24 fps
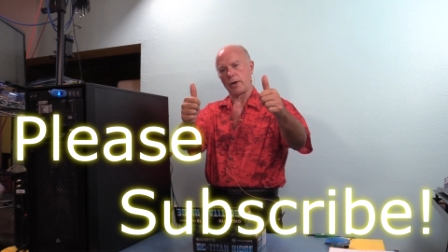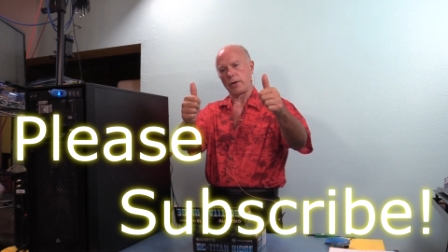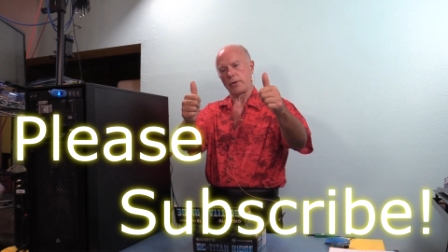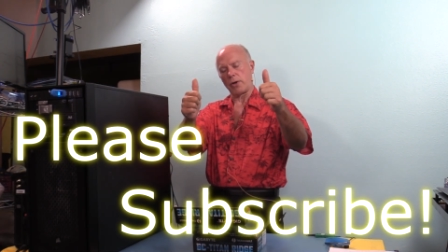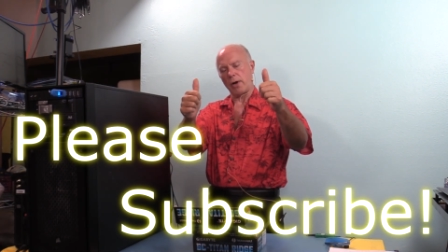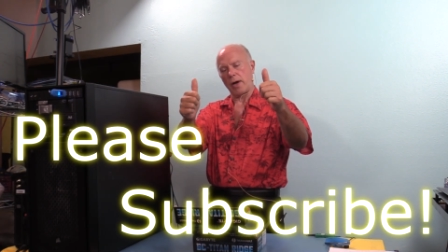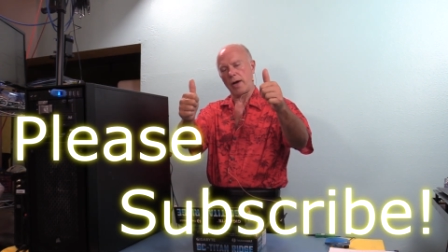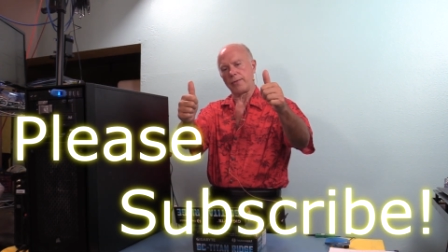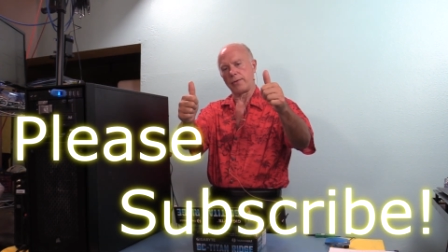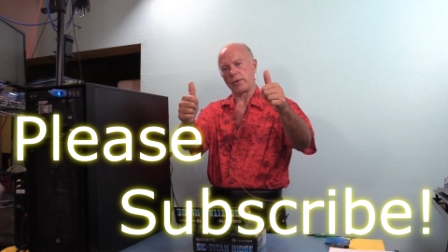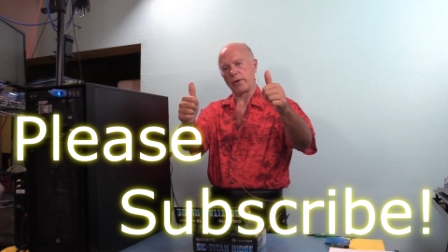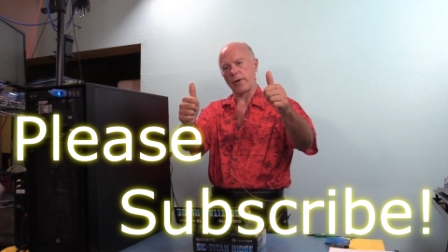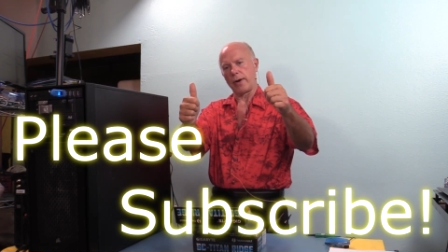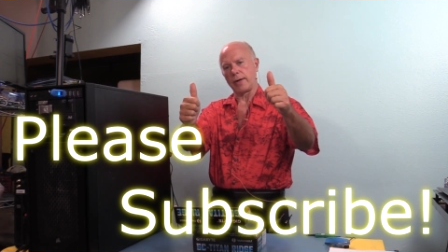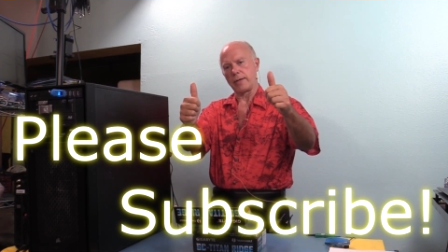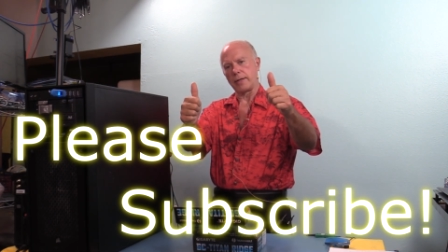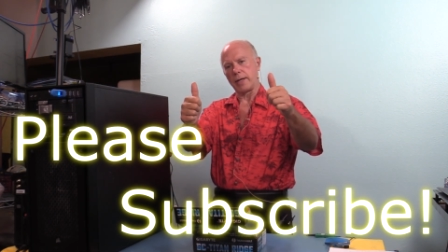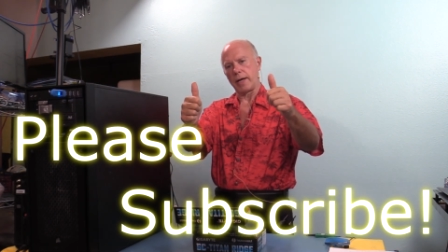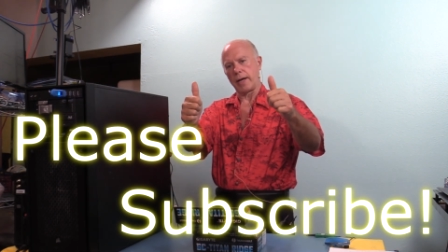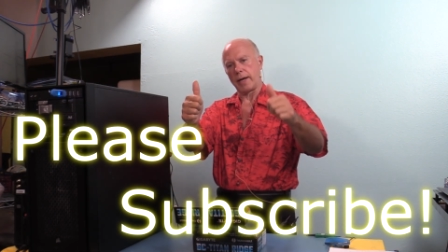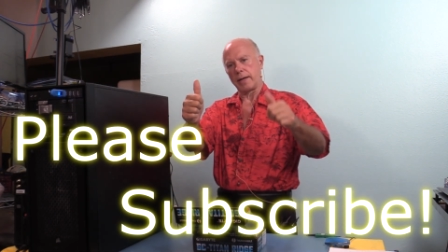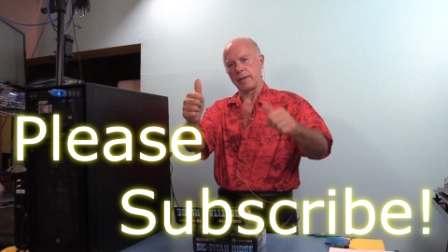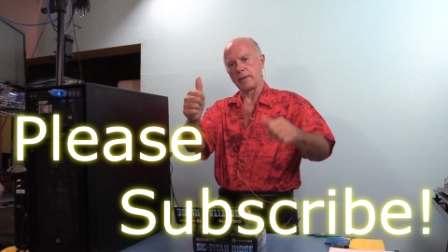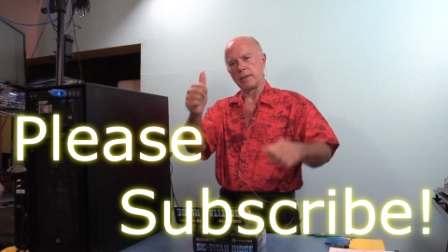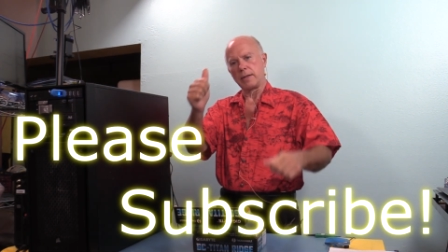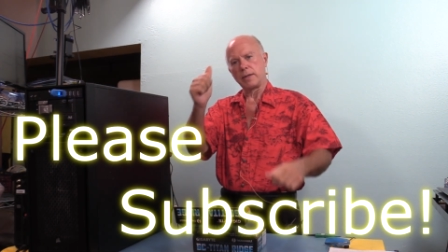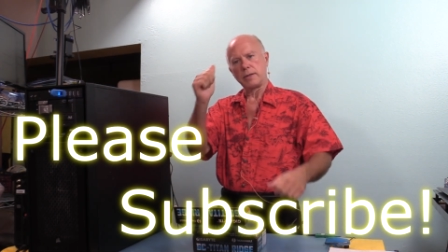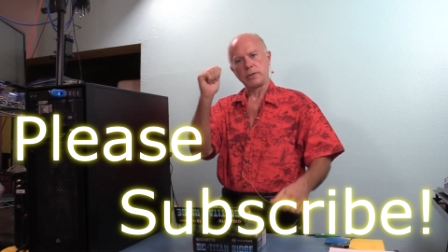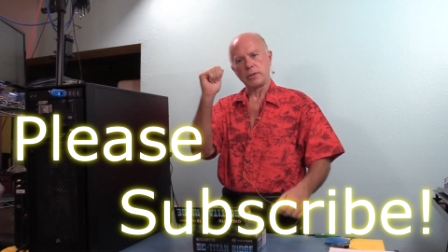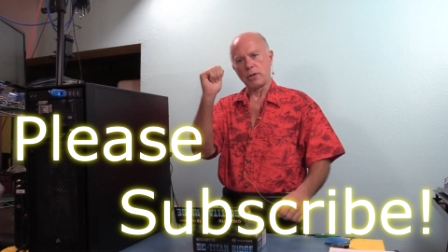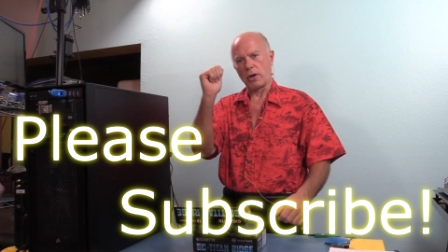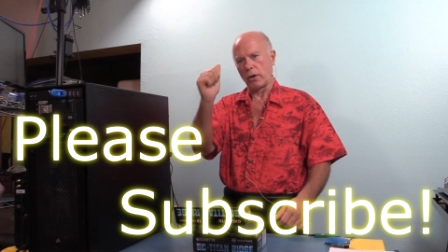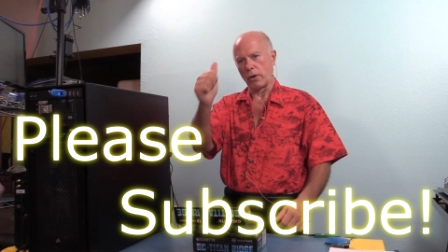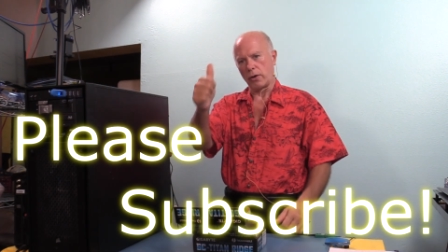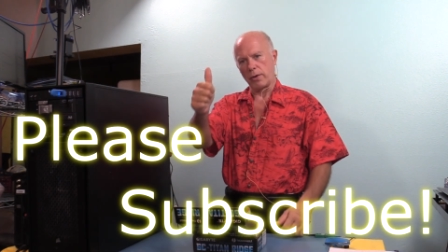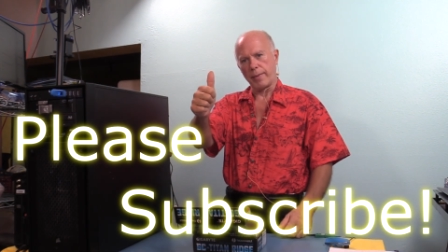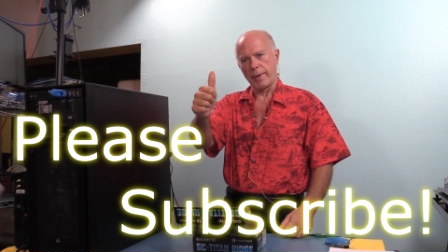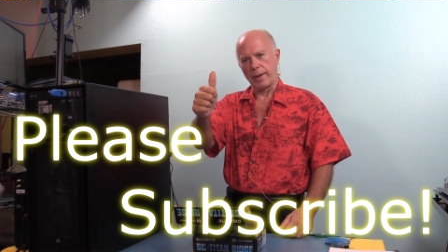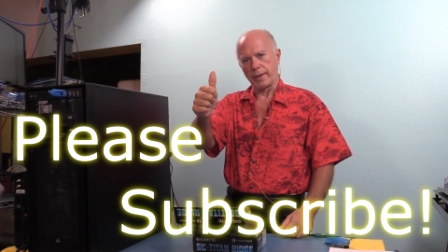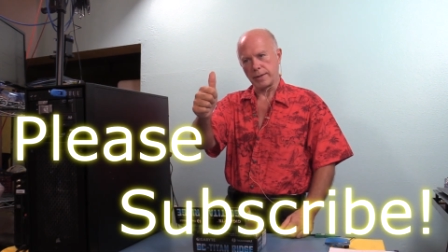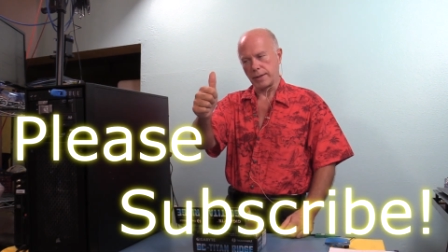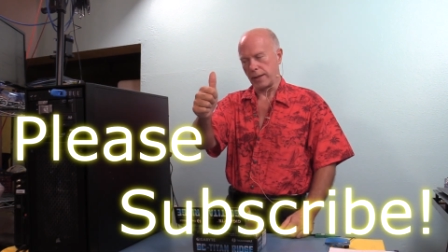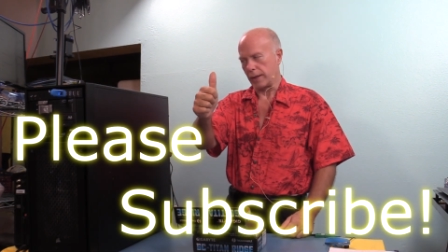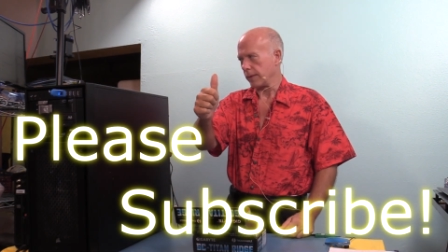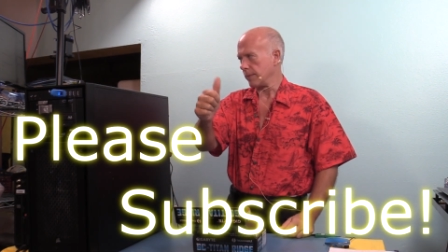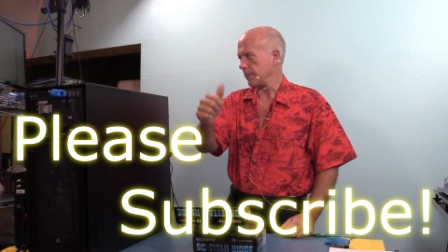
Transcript: Y'all have a great day. Y'all are amazing.